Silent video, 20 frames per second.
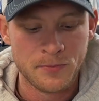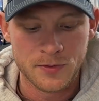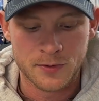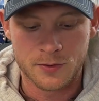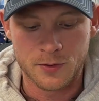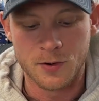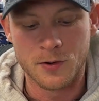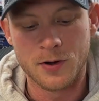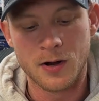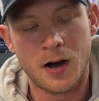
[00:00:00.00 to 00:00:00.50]

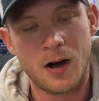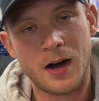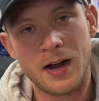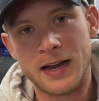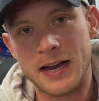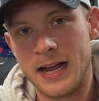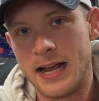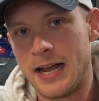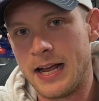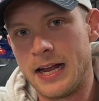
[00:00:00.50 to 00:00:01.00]
throwing on
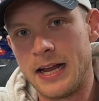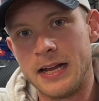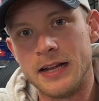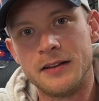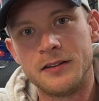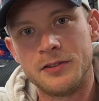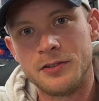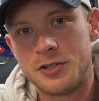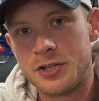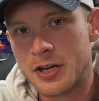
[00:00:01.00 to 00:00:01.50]
a
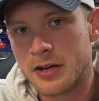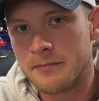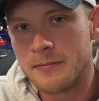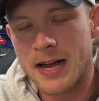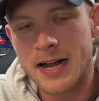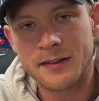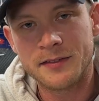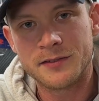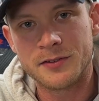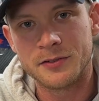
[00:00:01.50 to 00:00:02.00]

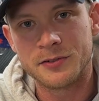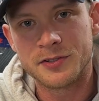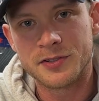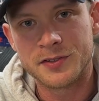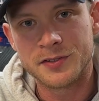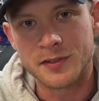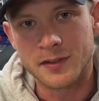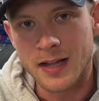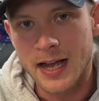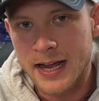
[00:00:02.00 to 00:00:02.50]
Jigmaster
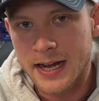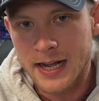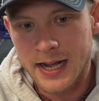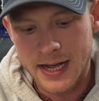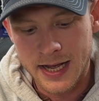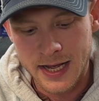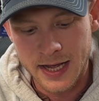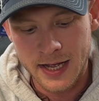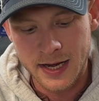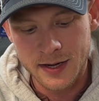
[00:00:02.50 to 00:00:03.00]
sled
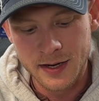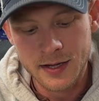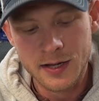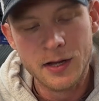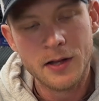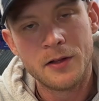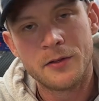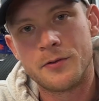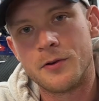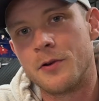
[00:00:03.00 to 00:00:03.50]
head,
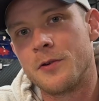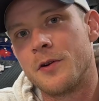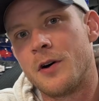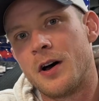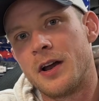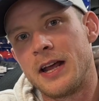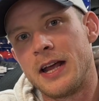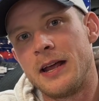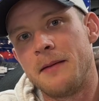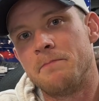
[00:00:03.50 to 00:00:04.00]
throwing
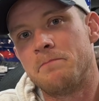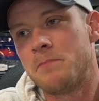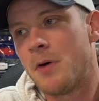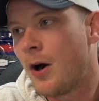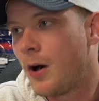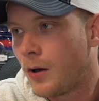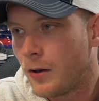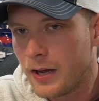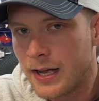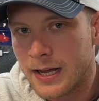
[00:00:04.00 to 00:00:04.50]
on a
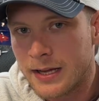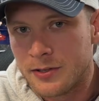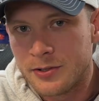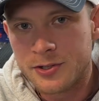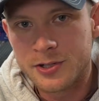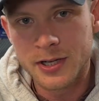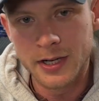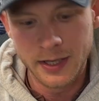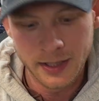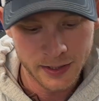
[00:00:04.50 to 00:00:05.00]
ball head
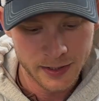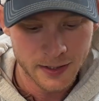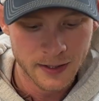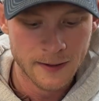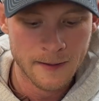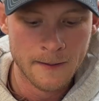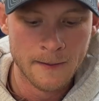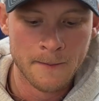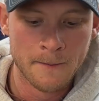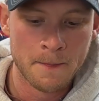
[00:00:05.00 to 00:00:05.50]
jig,
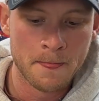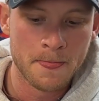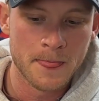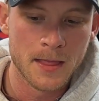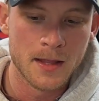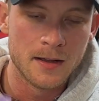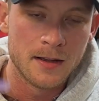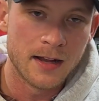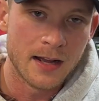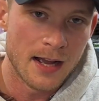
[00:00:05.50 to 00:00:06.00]

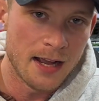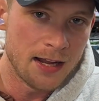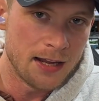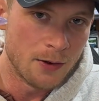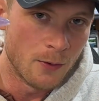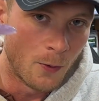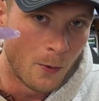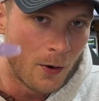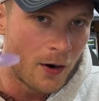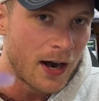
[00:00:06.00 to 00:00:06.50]

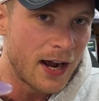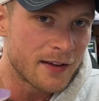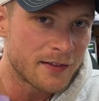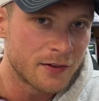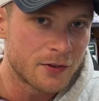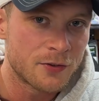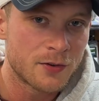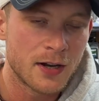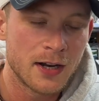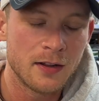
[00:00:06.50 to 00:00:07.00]
or as a
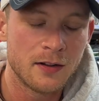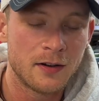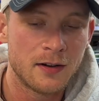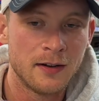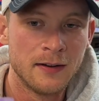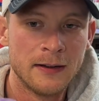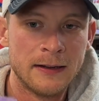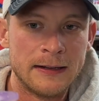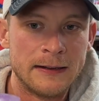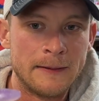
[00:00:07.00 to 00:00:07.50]

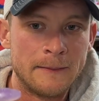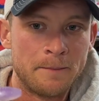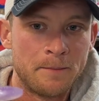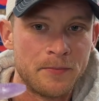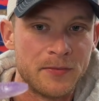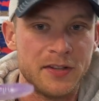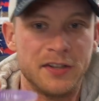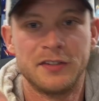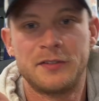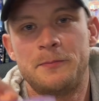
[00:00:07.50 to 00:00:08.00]
trailer,
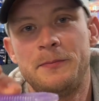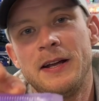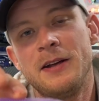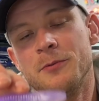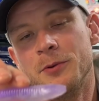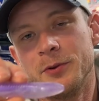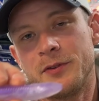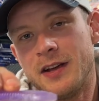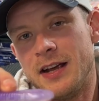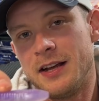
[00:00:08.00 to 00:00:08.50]
this bait
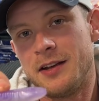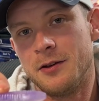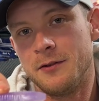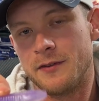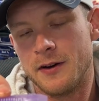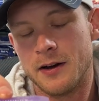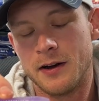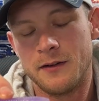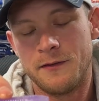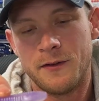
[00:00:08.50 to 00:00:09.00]
will take you
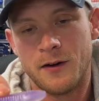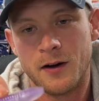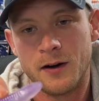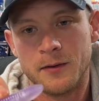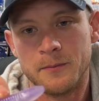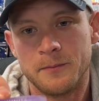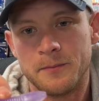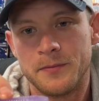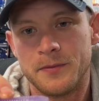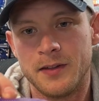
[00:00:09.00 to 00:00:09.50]
very far.
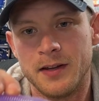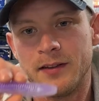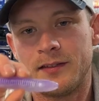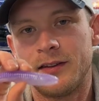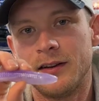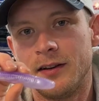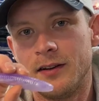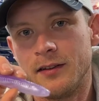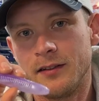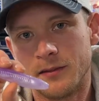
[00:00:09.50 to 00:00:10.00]
This
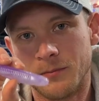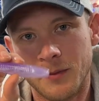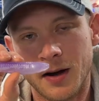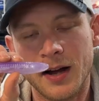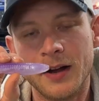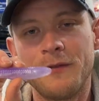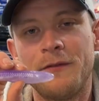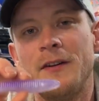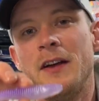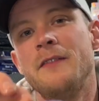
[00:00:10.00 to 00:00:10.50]
is
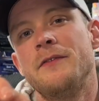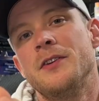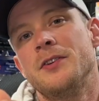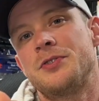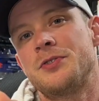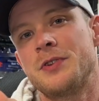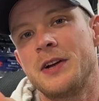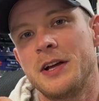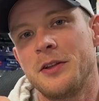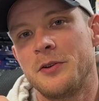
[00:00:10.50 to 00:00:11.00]
my favorite
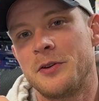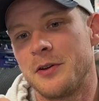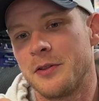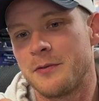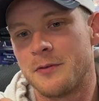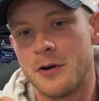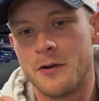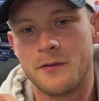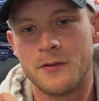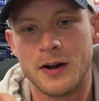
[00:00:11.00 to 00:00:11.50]
trailer to
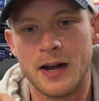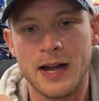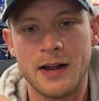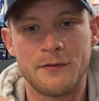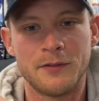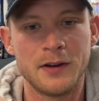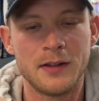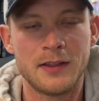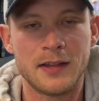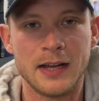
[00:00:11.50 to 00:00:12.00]
throw for
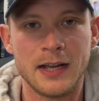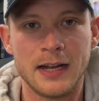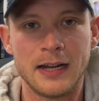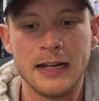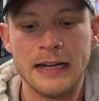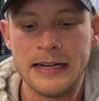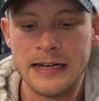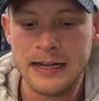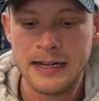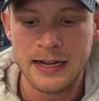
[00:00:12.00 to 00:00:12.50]
everything.
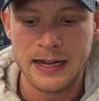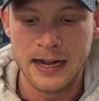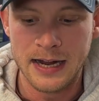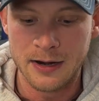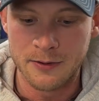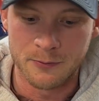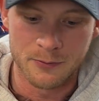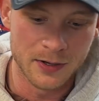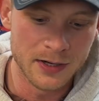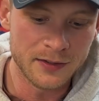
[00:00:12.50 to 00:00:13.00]

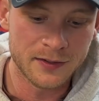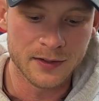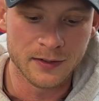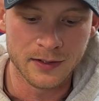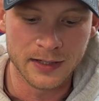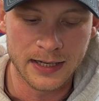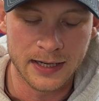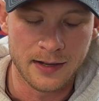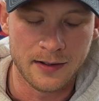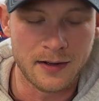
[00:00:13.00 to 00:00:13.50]
And
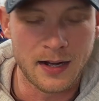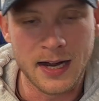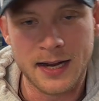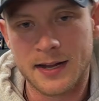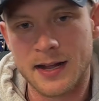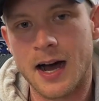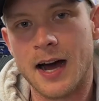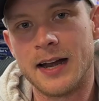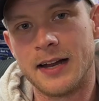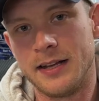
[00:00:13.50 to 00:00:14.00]
recently I
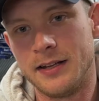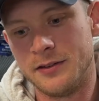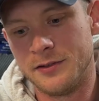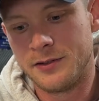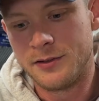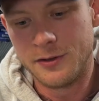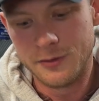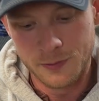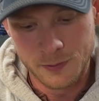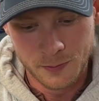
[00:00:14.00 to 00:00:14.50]
got
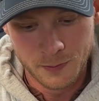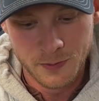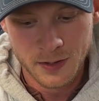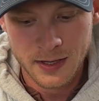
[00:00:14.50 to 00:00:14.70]
into